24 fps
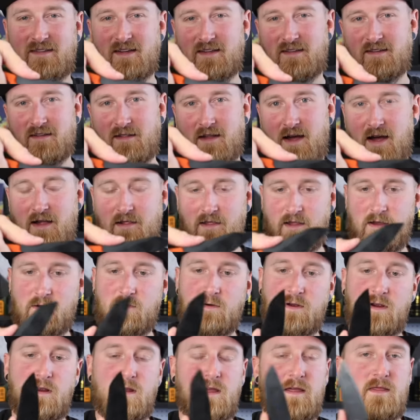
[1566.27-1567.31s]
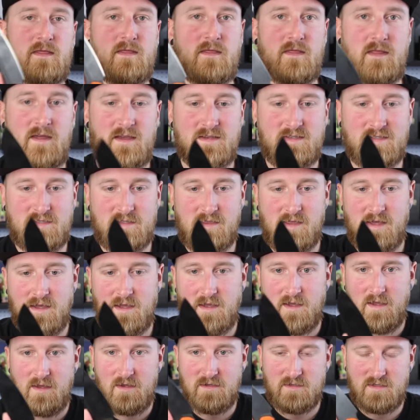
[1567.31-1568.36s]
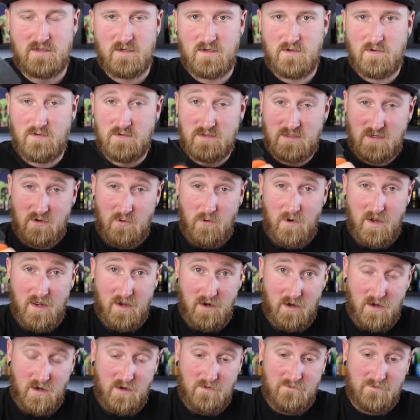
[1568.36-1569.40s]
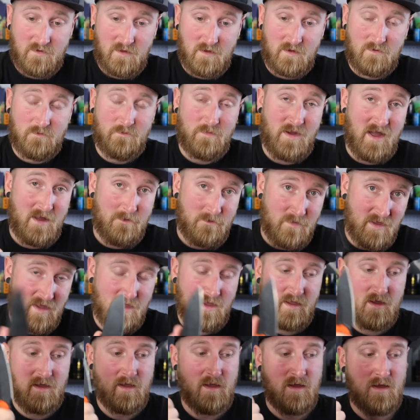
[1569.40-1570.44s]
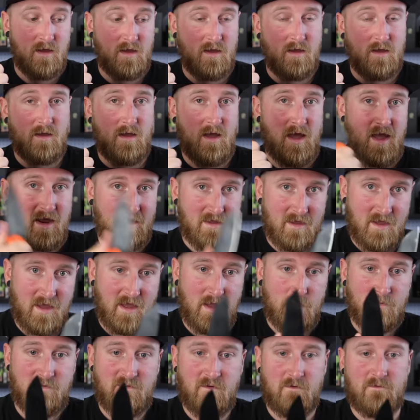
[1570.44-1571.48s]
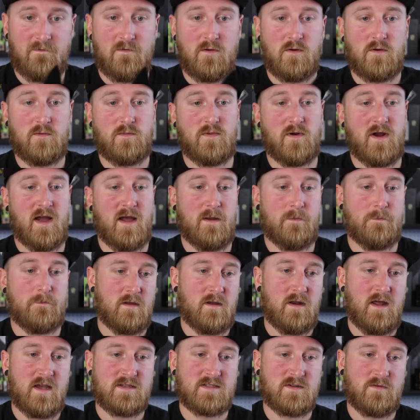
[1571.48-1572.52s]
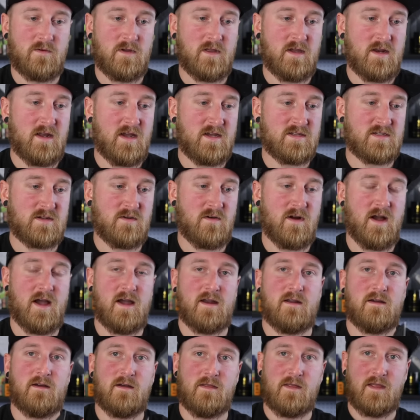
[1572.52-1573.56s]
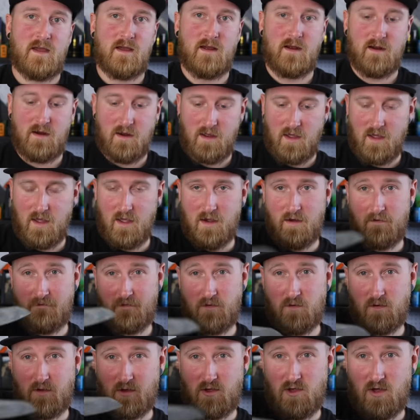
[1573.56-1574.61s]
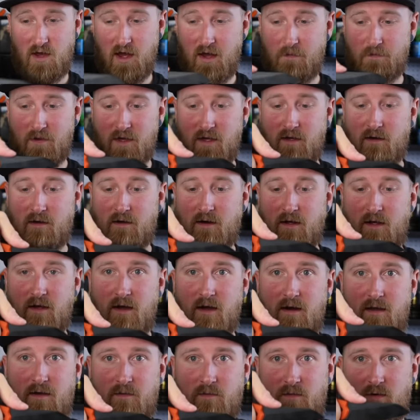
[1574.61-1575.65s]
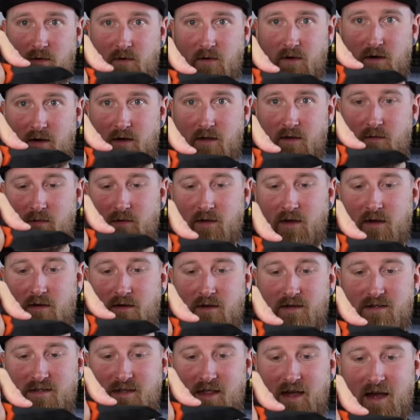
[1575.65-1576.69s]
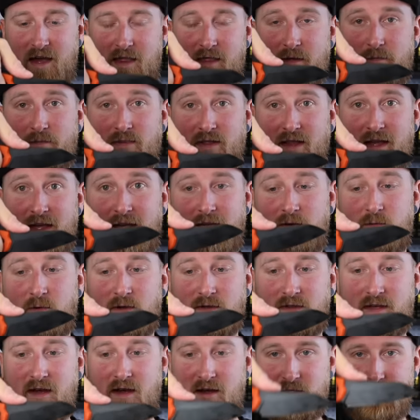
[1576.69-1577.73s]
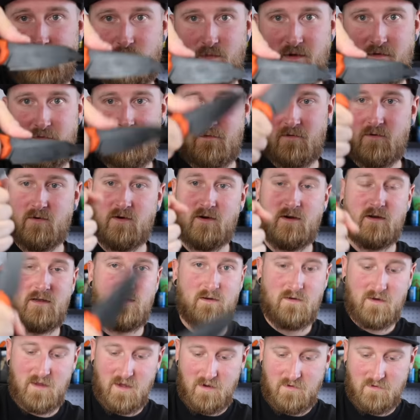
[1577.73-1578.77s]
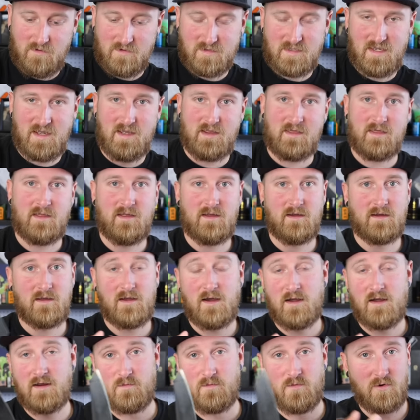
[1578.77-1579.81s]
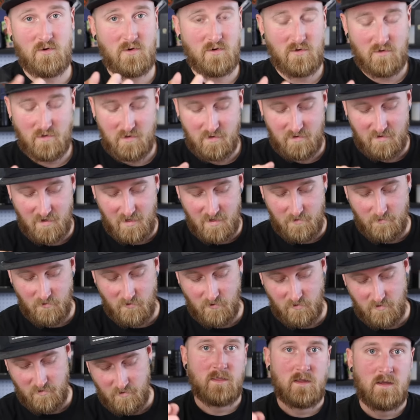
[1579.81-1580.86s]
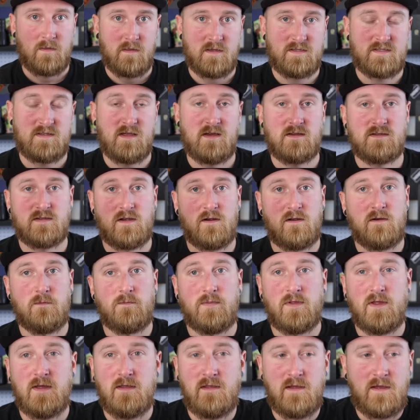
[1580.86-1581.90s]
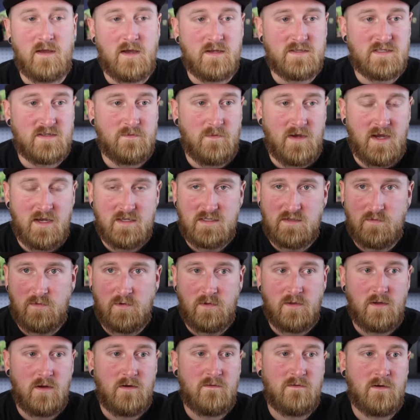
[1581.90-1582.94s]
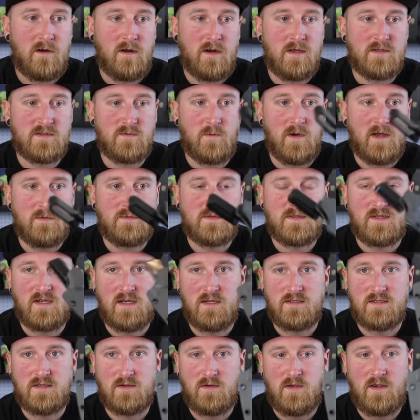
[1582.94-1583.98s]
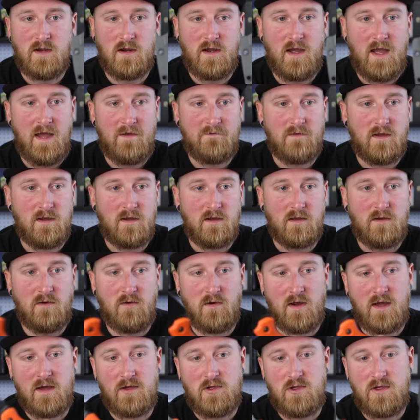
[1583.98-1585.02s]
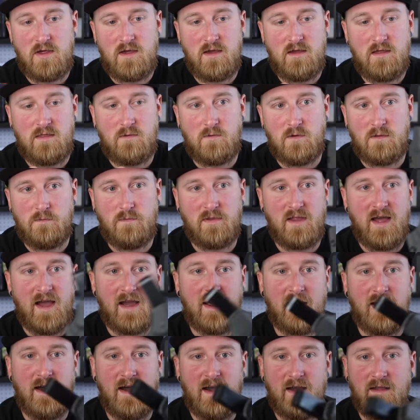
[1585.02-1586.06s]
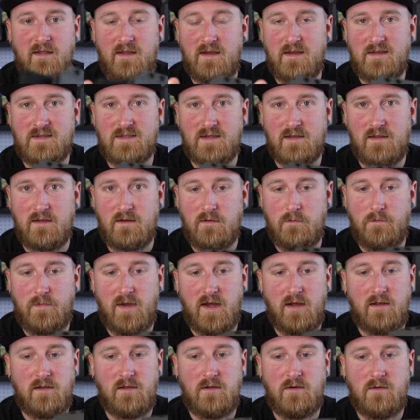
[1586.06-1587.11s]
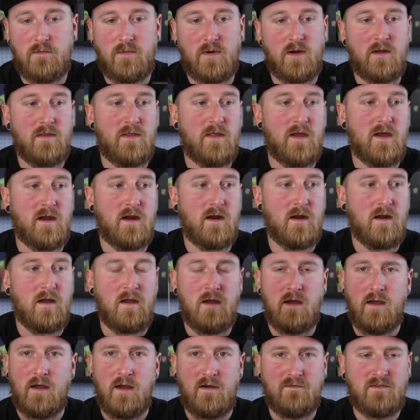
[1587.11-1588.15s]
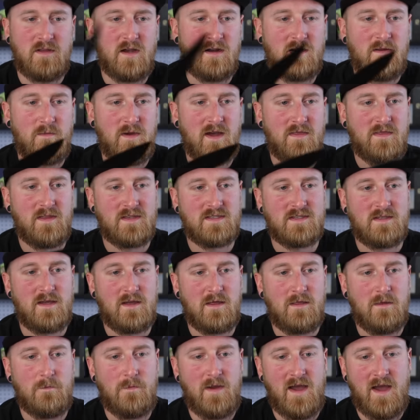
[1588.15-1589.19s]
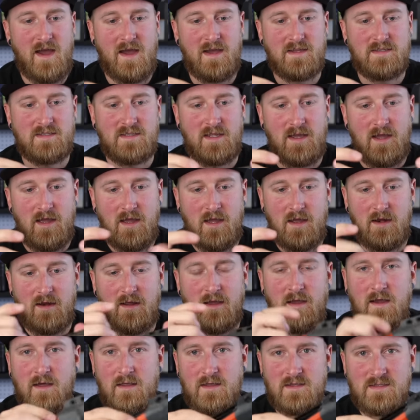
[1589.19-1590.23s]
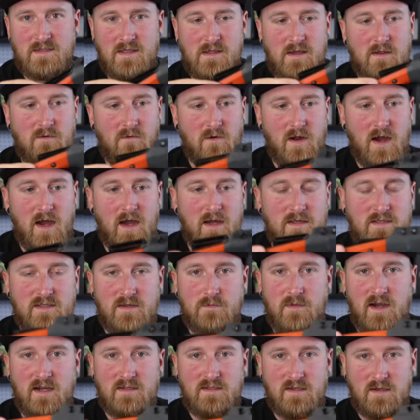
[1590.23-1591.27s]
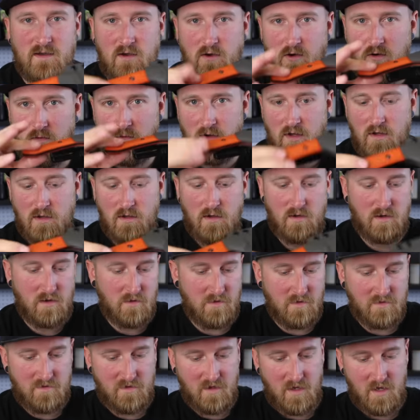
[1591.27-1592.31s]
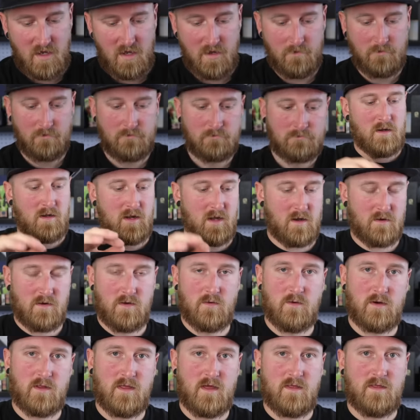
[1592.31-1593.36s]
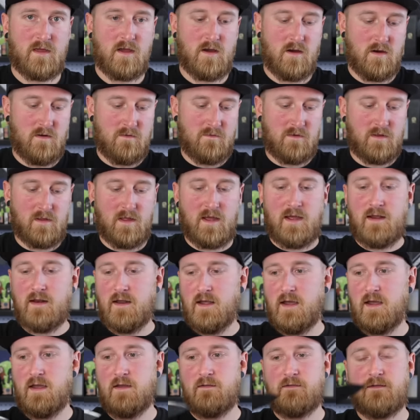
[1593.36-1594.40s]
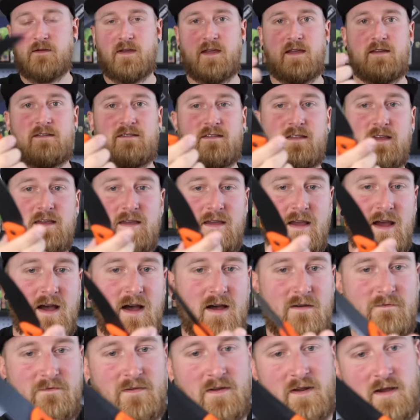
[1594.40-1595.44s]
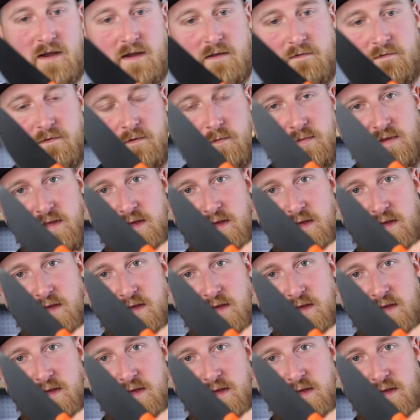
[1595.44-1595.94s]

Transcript: sits a lot lower, and this thing is used quite often by me at camp for food prep. It has a really nice grind on there, and if you are chopping on a cutting board, you will notice that the blade will touch before your knuckles hit the cutting board or the table. These things are completely customizable over on his website. So here I have a gray sheath with black eyelets, a little belt loop on there. I've talked about this thing in the past, and this thing rides in my Tacoma all the time. Now, newer than the Overland knife is the Confidant from